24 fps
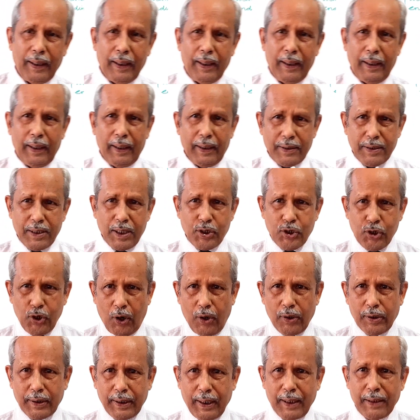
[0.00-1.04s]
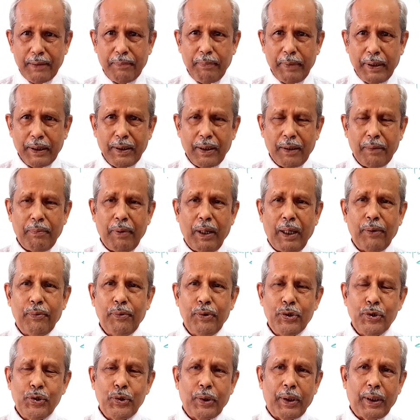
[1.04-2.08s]
It's a shortcut method by
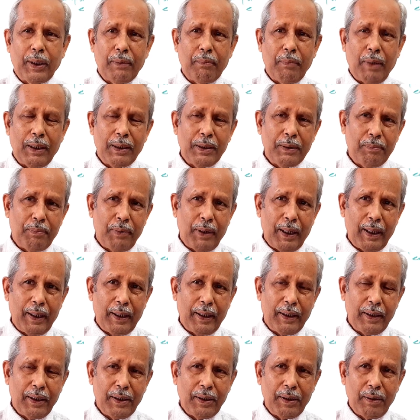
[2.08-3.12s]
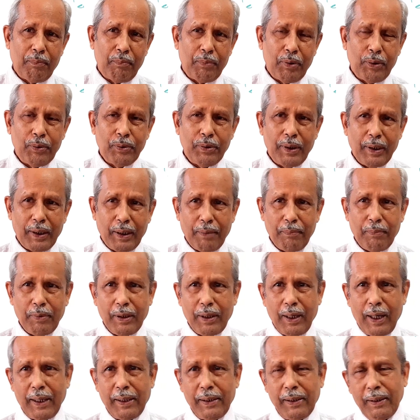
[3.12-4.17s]
which you can multiply any number with the number
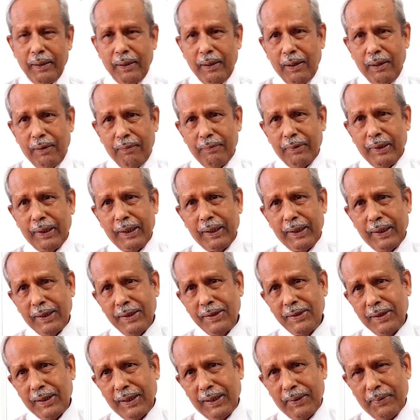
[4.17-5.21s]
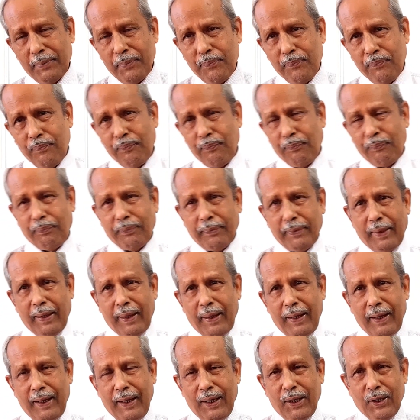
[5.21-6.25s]
9 very easily.
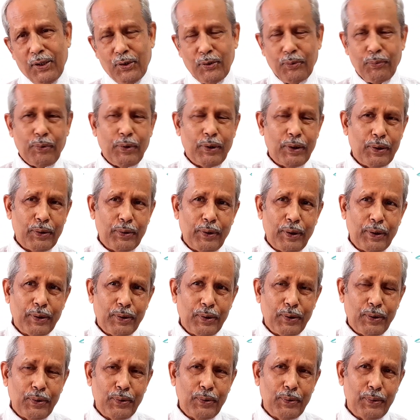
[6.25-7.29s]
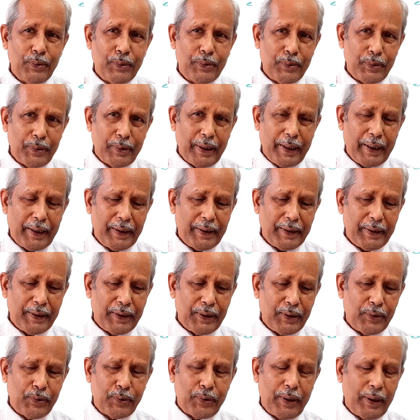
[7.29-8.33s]
So what are we going to do today?
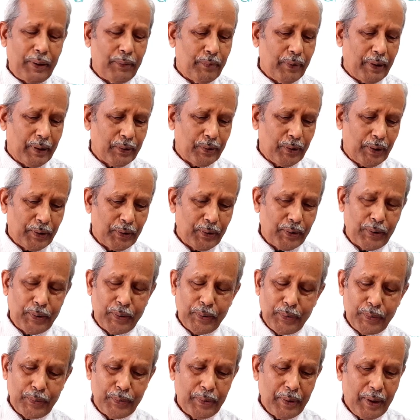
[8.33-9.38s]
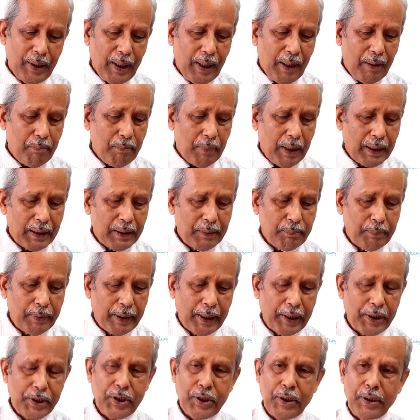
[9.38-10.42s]
Today we are going to do
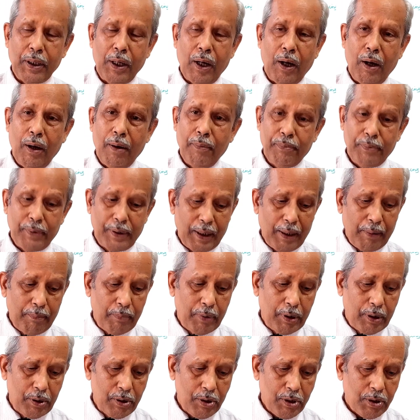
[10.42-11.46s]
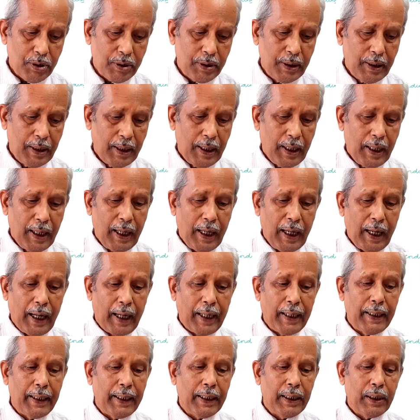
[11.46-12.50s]
multiplication of numbers
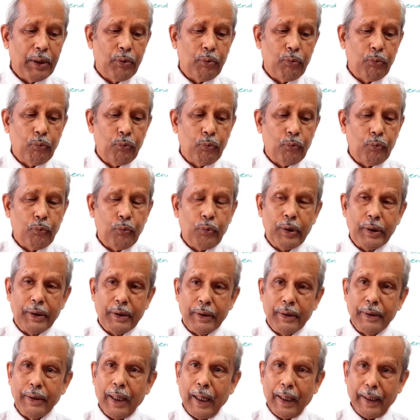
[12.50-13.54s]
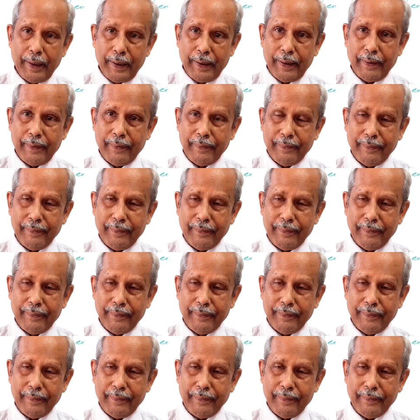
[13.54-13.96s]
ending with 9.